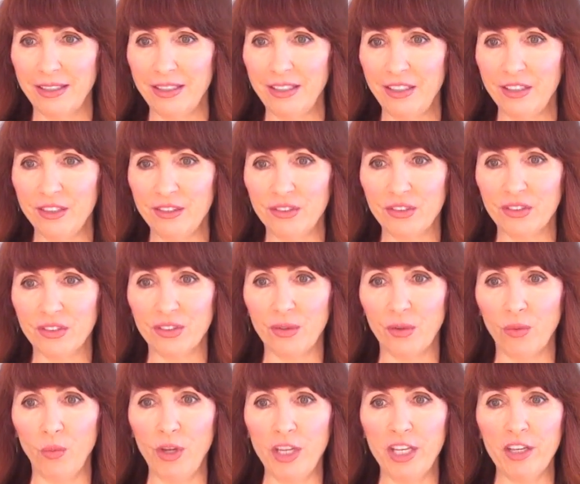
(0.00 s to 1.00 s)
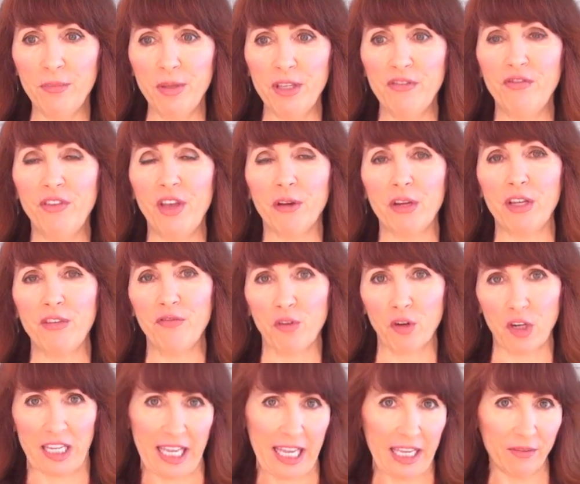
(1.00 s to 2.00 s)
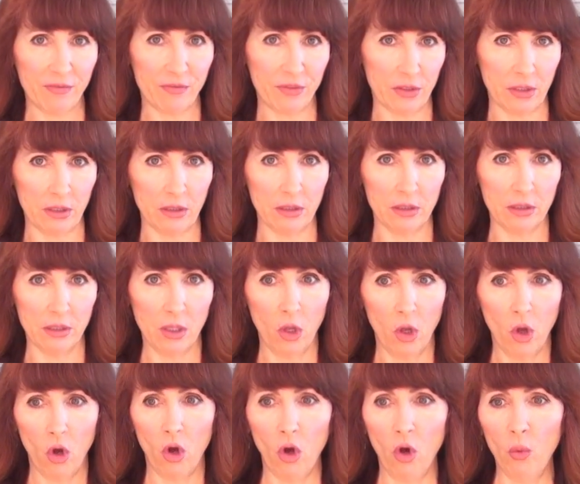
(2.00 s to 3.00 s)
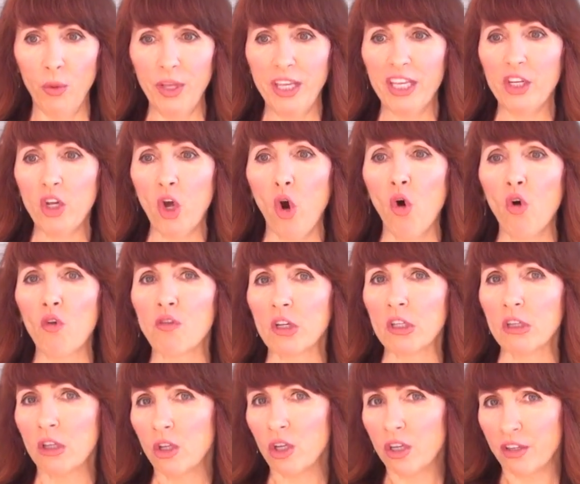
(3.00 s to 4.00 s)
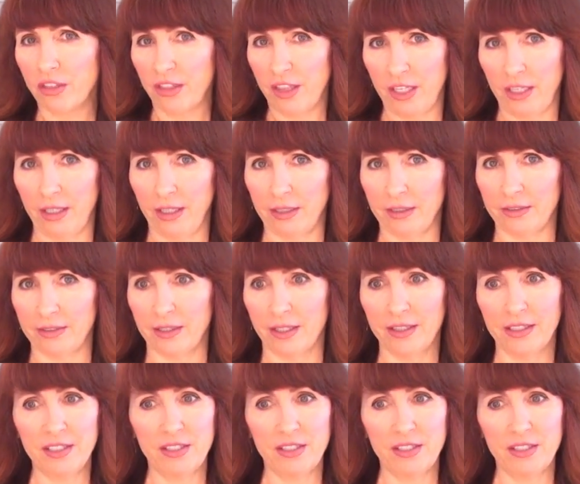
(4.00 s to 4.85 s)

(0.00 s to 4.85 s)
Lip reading: is we can be very forgetful, or we can overlook things.